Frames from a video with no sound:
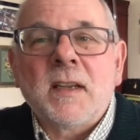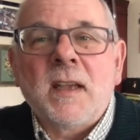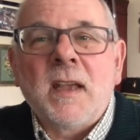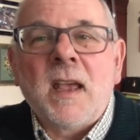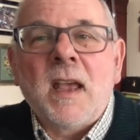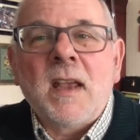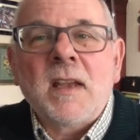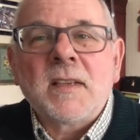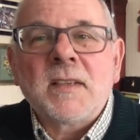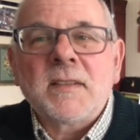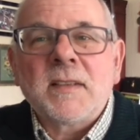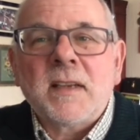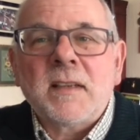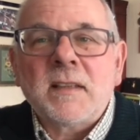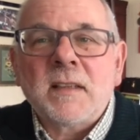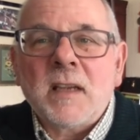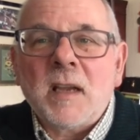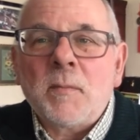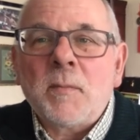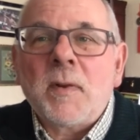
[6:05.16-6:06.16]

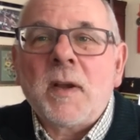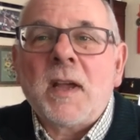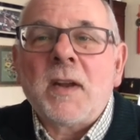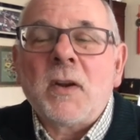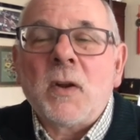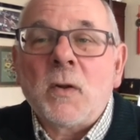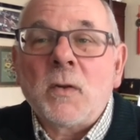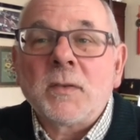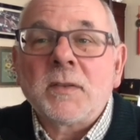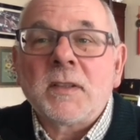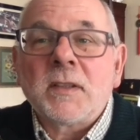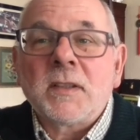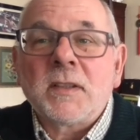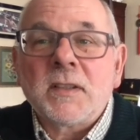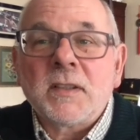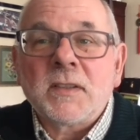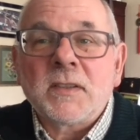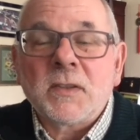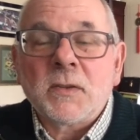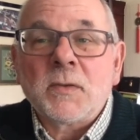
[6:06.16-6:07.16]
setting up an altar to
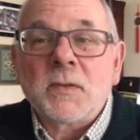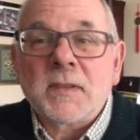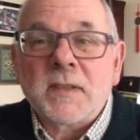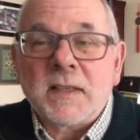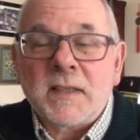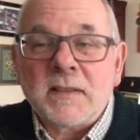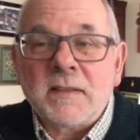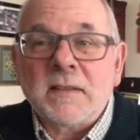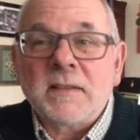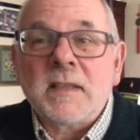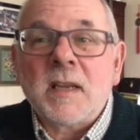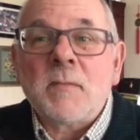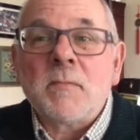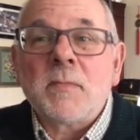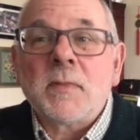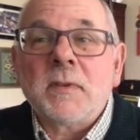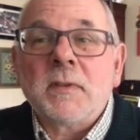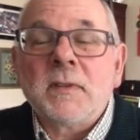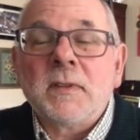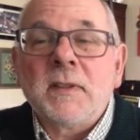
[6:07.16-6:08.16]
Zeus in the
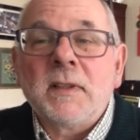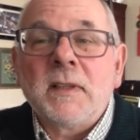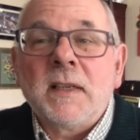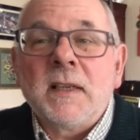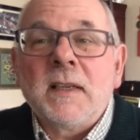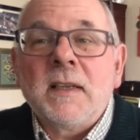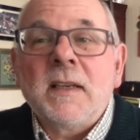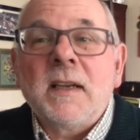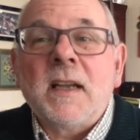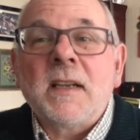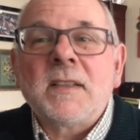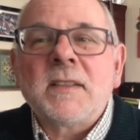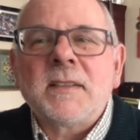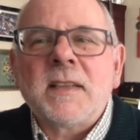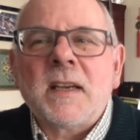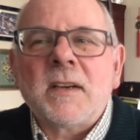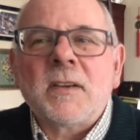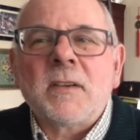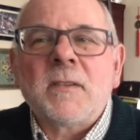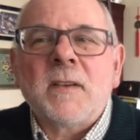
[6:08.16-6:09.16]
temple, and
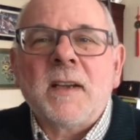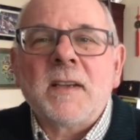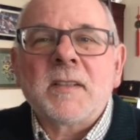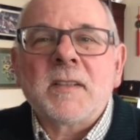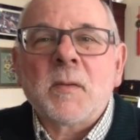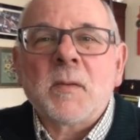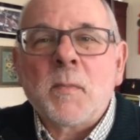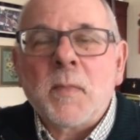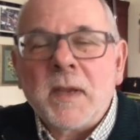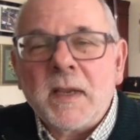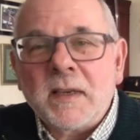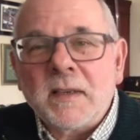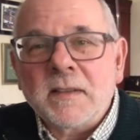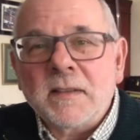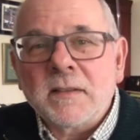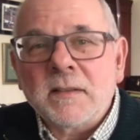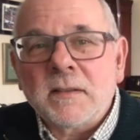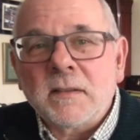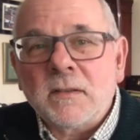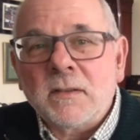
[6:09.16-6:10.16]
sacrificing
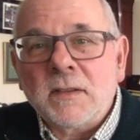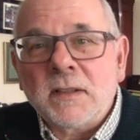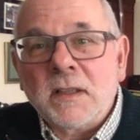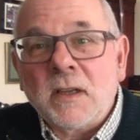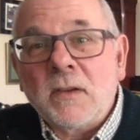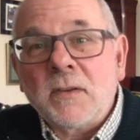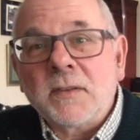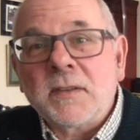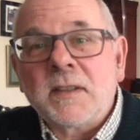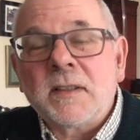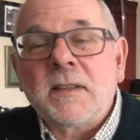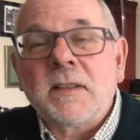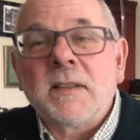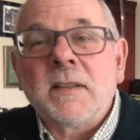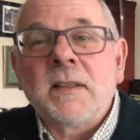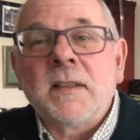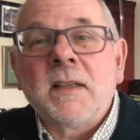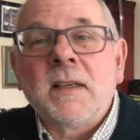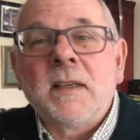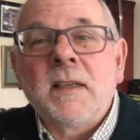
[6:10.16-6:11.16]
pigs on the altar?
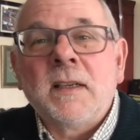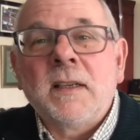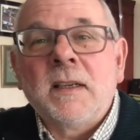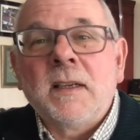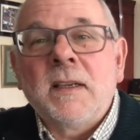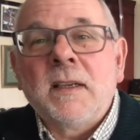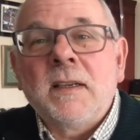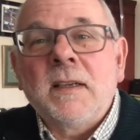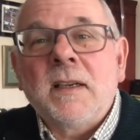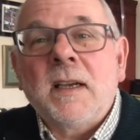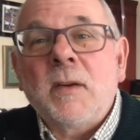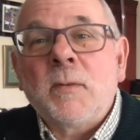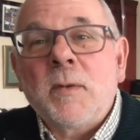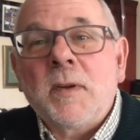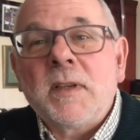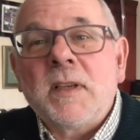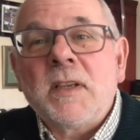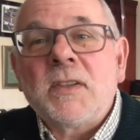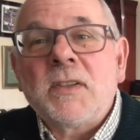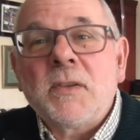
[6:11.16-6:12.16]
And
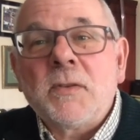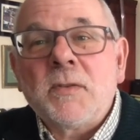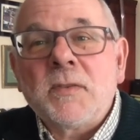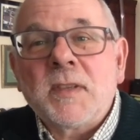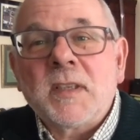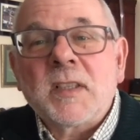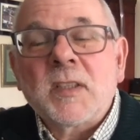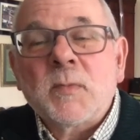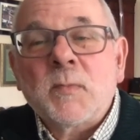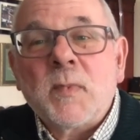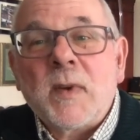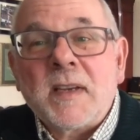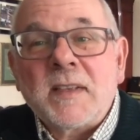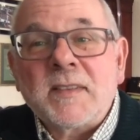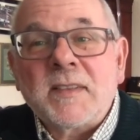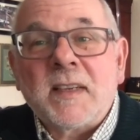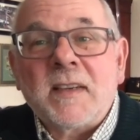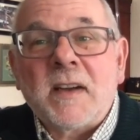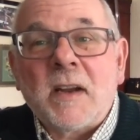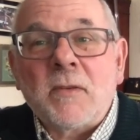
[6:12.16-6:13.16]
when the Jews expressed
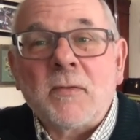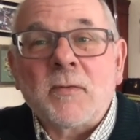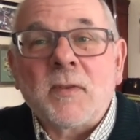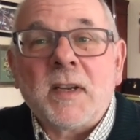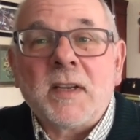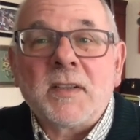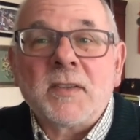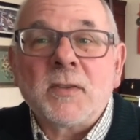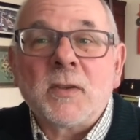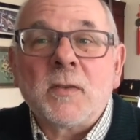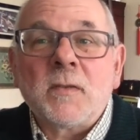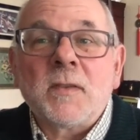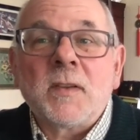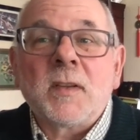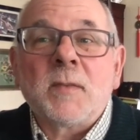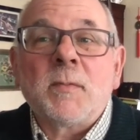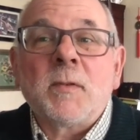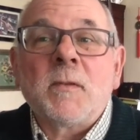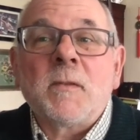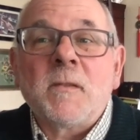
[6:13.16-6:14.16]
their outrage over the
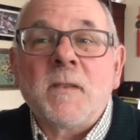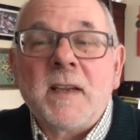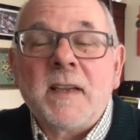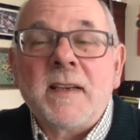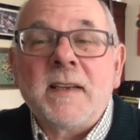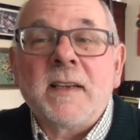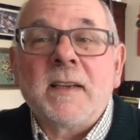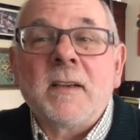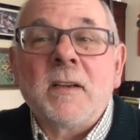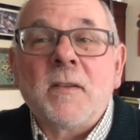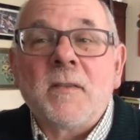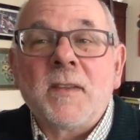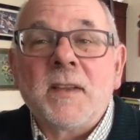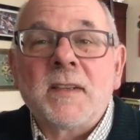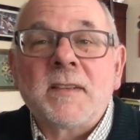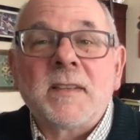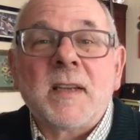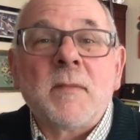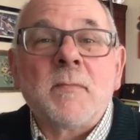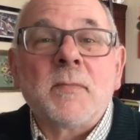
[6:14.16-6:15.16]
profaning of their
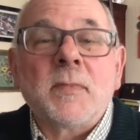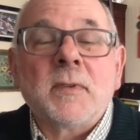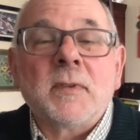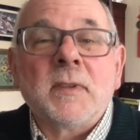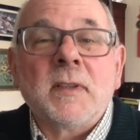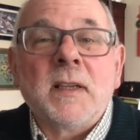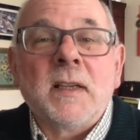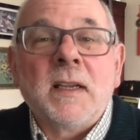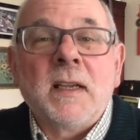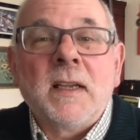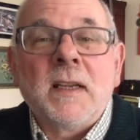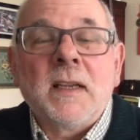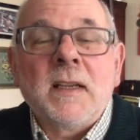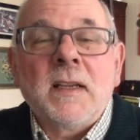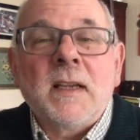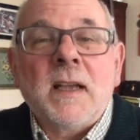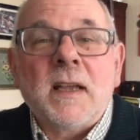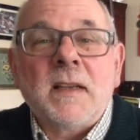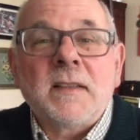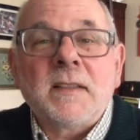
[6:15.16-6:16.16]
temple,
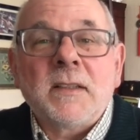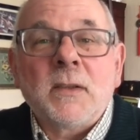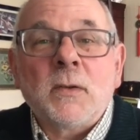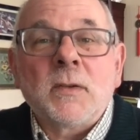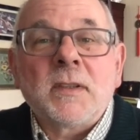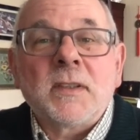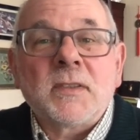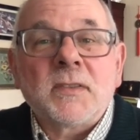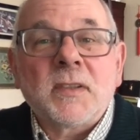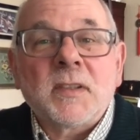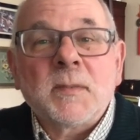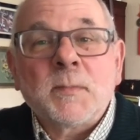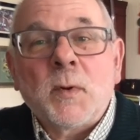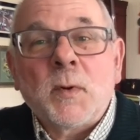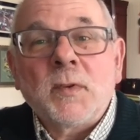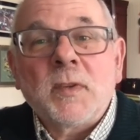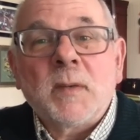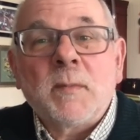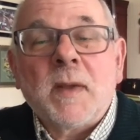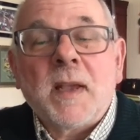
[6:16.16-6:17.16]
Antiochus
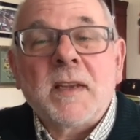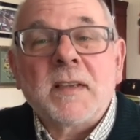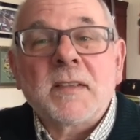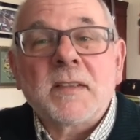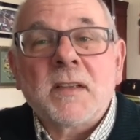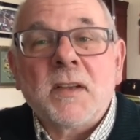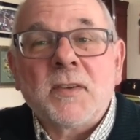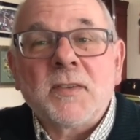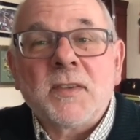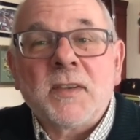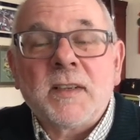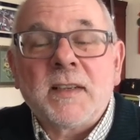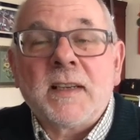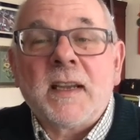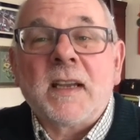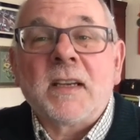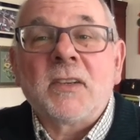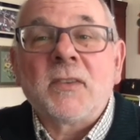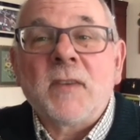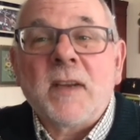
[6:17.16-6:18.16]
responded by slaughtering
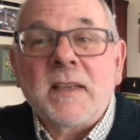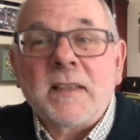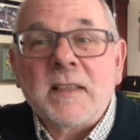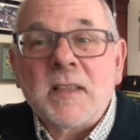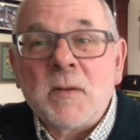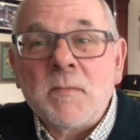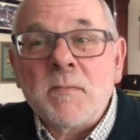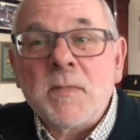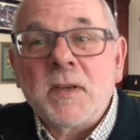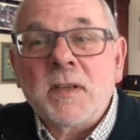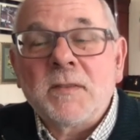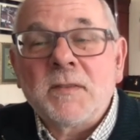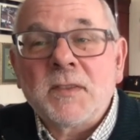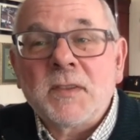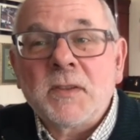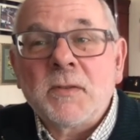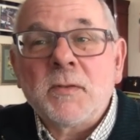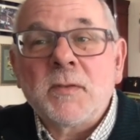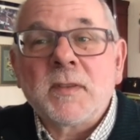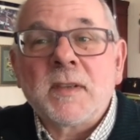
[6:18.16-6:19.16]
a great number of
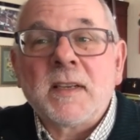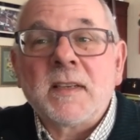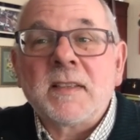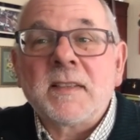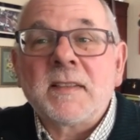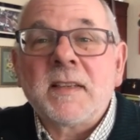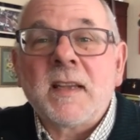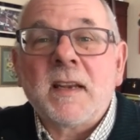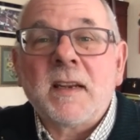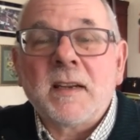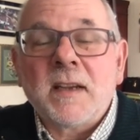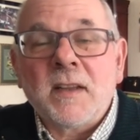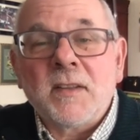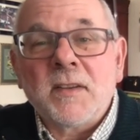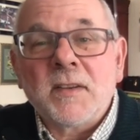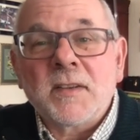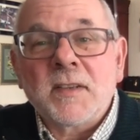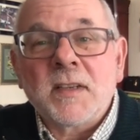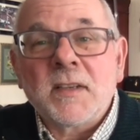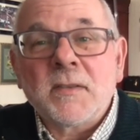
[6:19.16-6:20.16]
Jews and selling
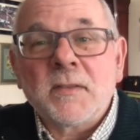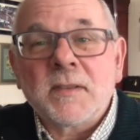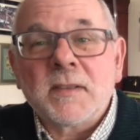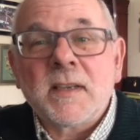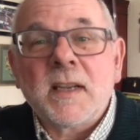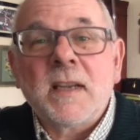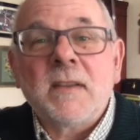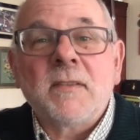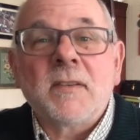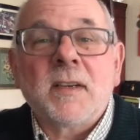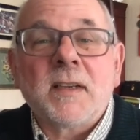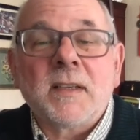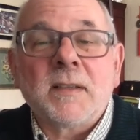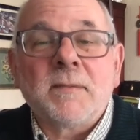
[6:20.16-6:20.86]
others into slavery.